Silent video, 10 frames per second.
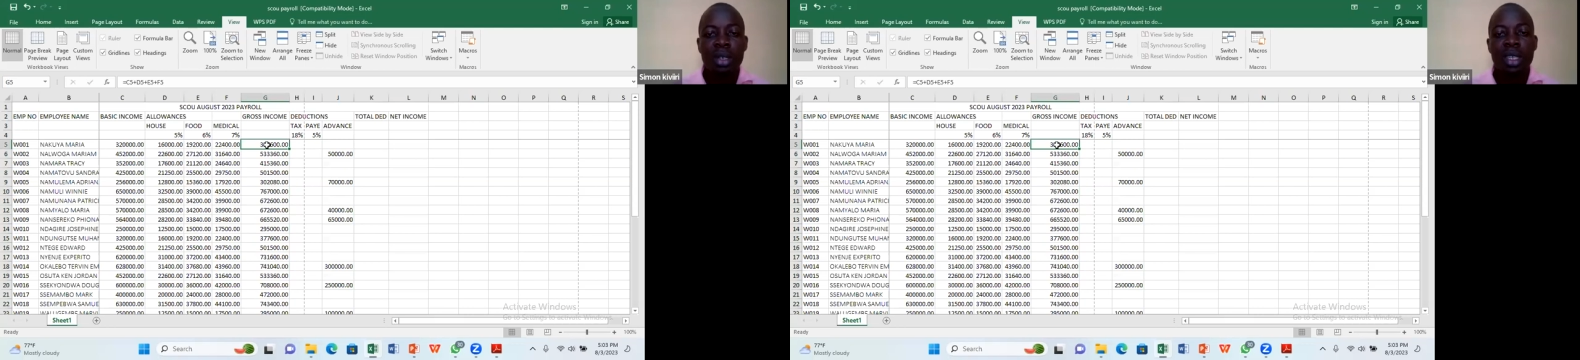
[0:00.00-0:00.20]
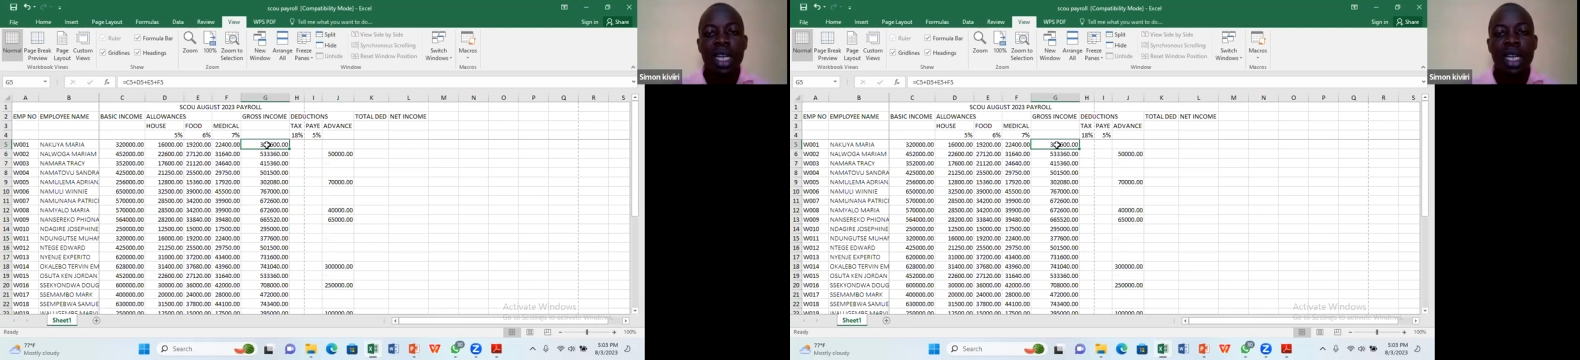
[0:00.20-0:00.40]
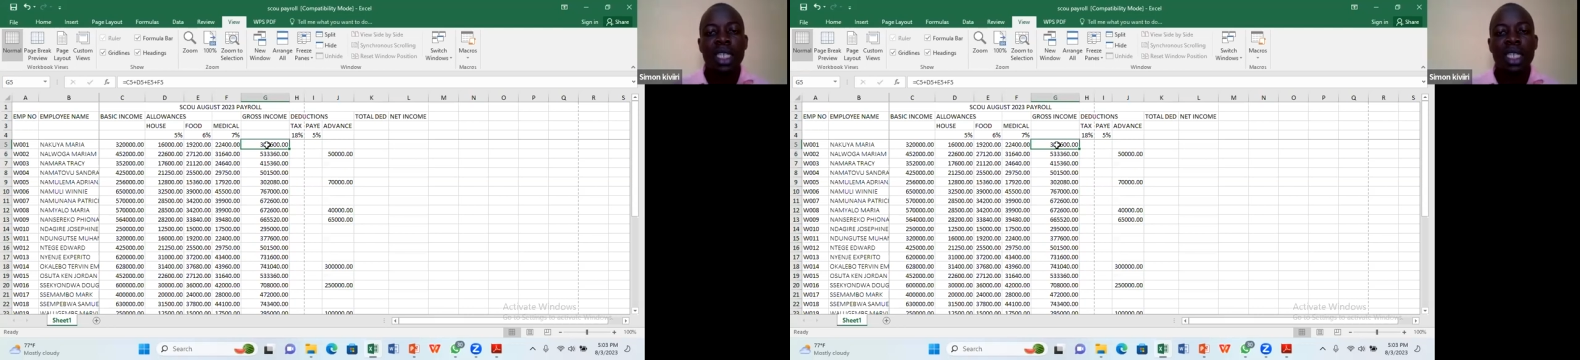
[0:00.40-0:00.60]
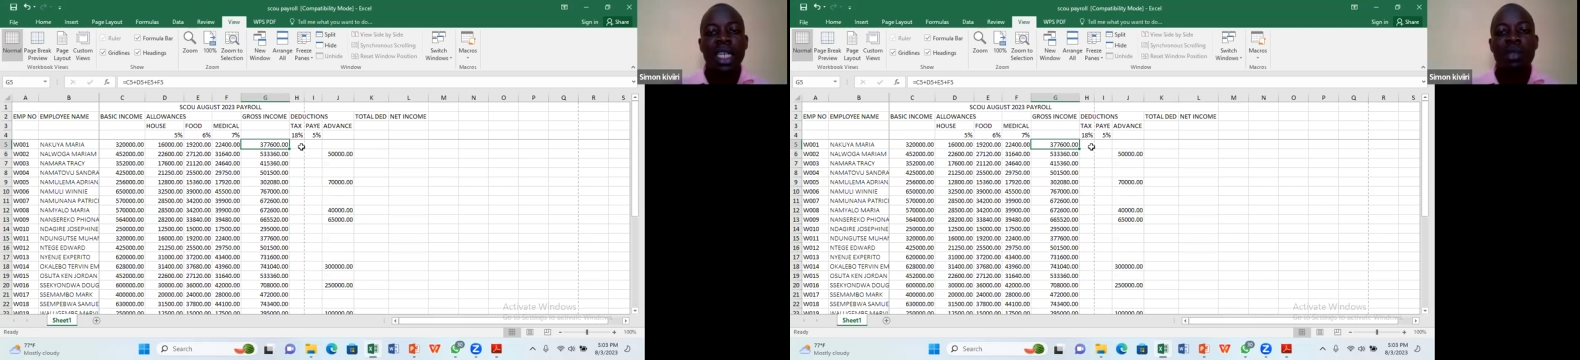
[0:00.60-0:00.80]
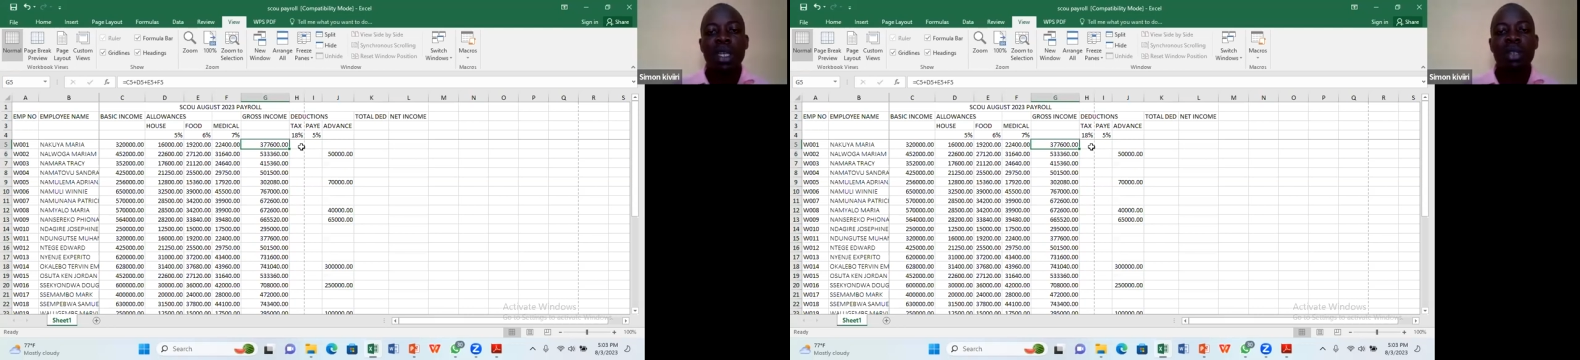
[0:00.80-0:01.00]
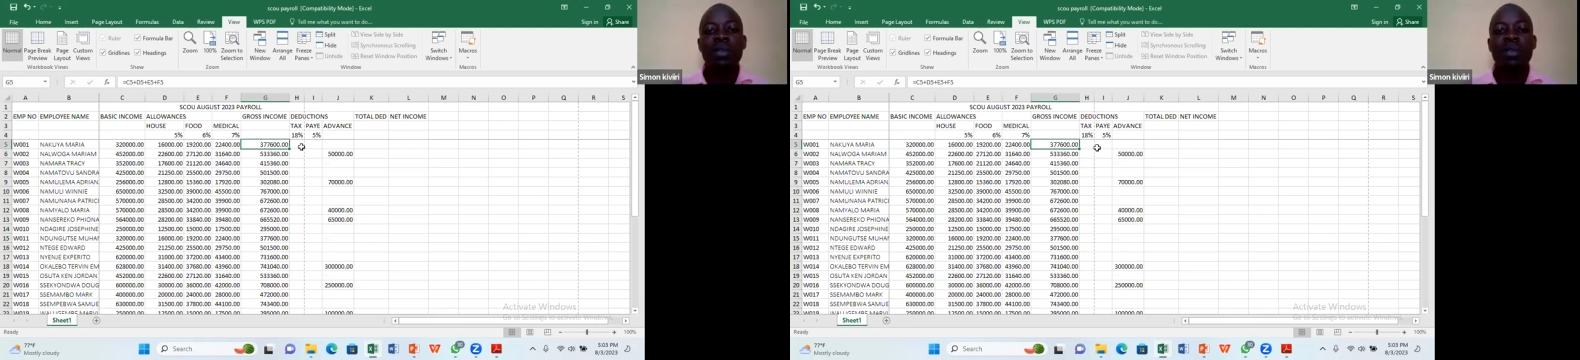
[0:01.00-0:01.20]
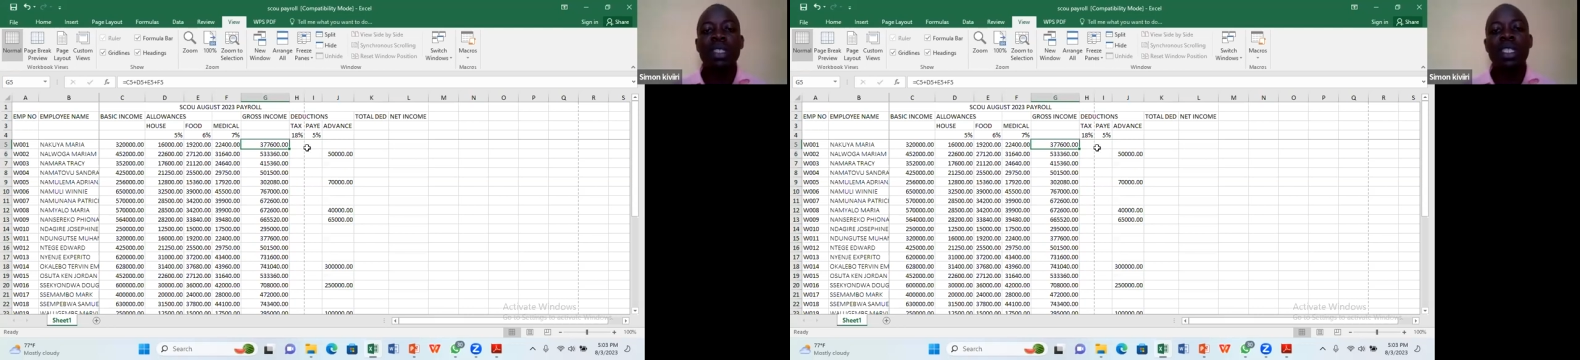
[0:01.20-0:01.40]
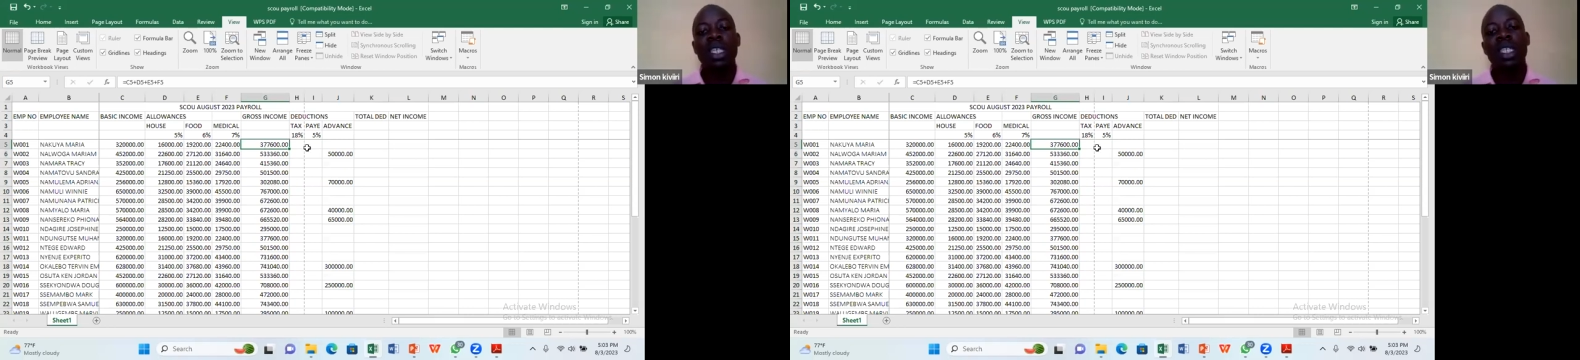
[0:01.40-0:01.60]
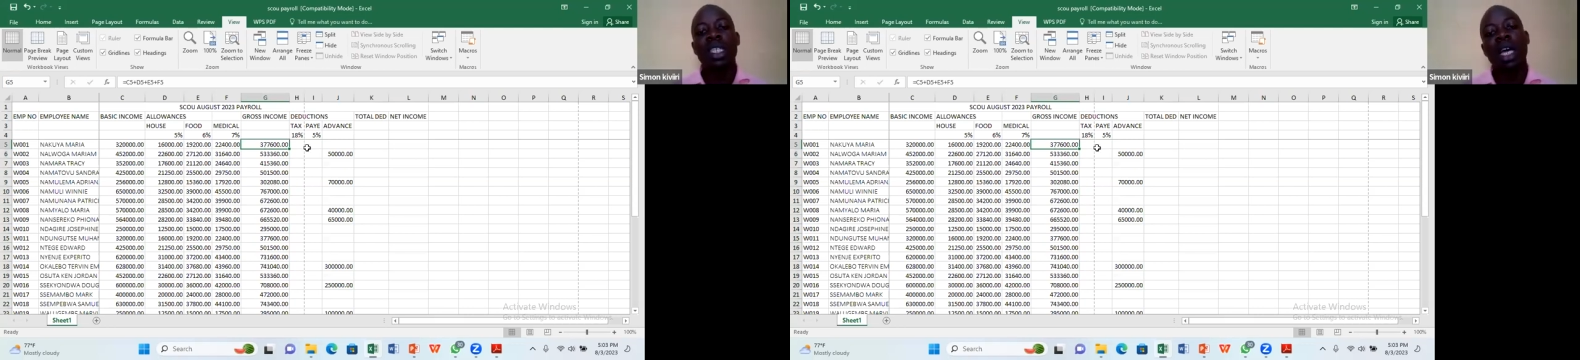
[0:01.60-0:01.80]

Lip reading: You realize that many of these things